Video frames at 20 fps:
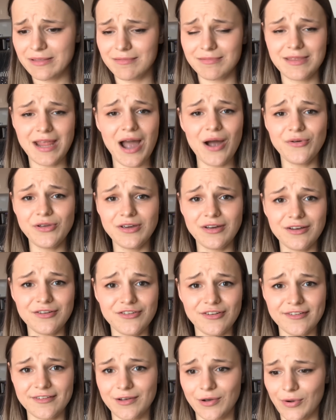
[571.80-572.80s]
now you can
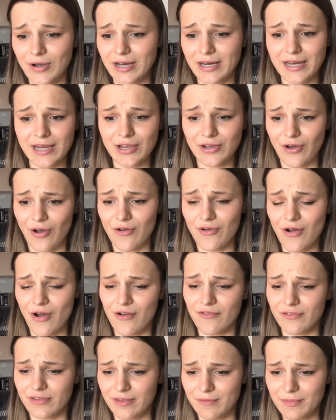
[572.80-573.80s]
just quickly go
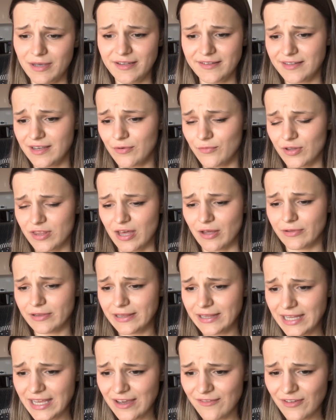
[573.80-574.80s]
over the meeting without
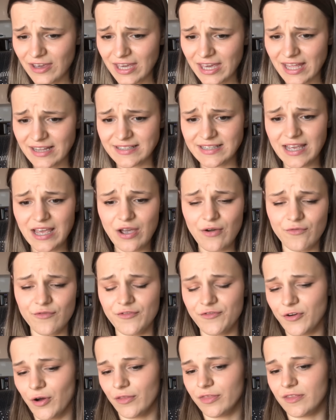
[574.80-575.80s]
leaving it. We've
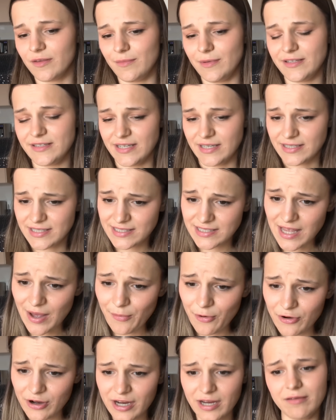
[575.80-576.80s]
got the meeting
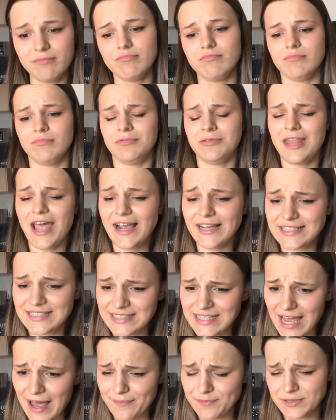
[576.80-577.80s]
summary, next
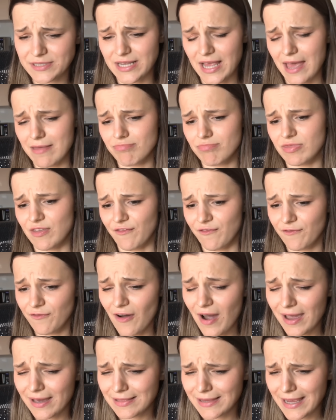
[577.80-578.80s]
steps, and the
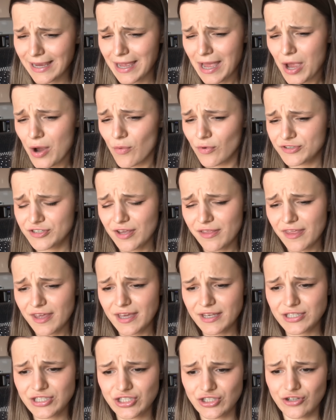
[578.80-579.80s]
file link, which I think
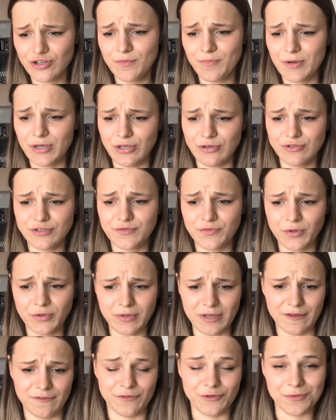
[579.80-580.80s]
is super useful
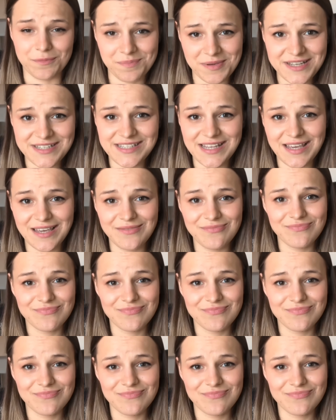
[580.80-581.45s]
if you're busy.